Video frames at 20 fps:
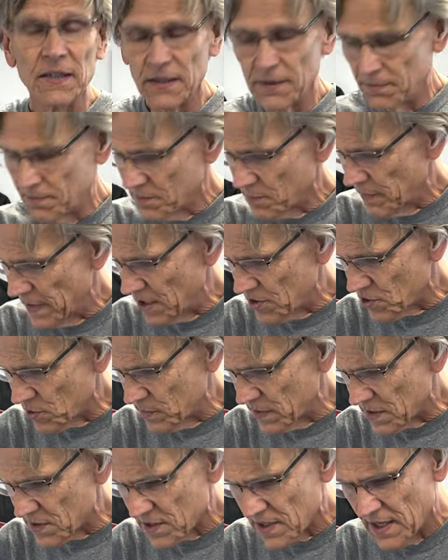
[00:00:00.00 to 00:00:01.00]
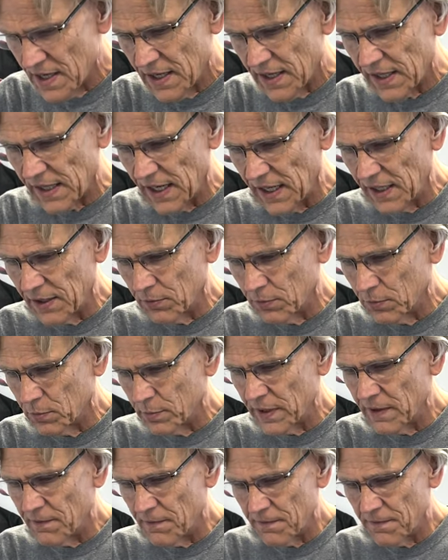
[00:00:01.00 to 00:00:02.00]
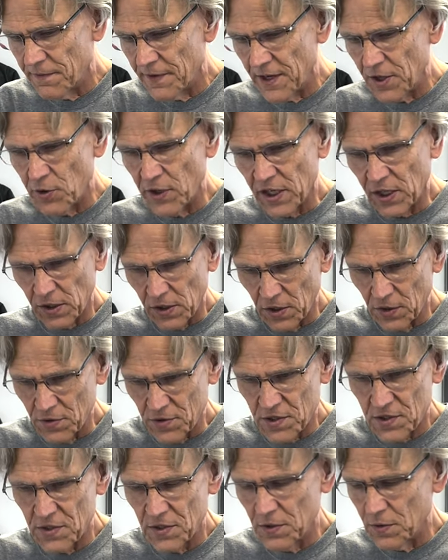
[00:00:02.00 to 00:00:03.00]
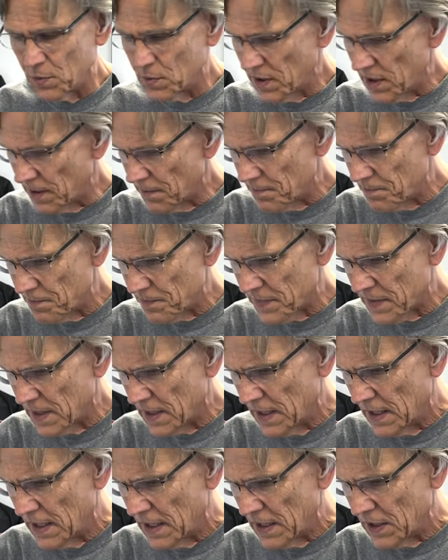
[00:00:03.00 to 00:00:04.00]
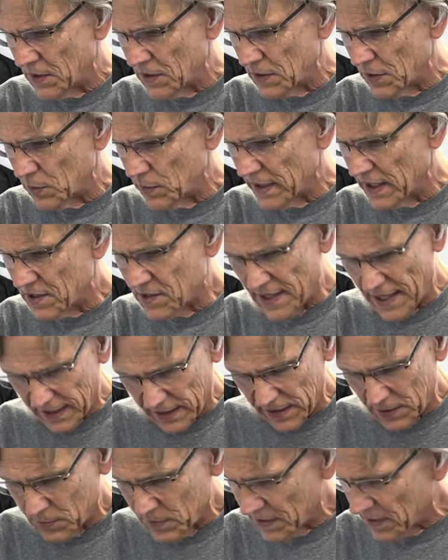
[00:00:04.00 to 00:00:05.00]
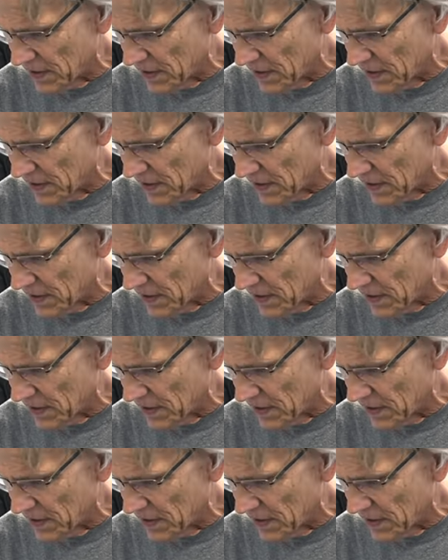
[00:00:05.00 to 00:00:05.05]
uh, measurements and be very close to uh, to exactly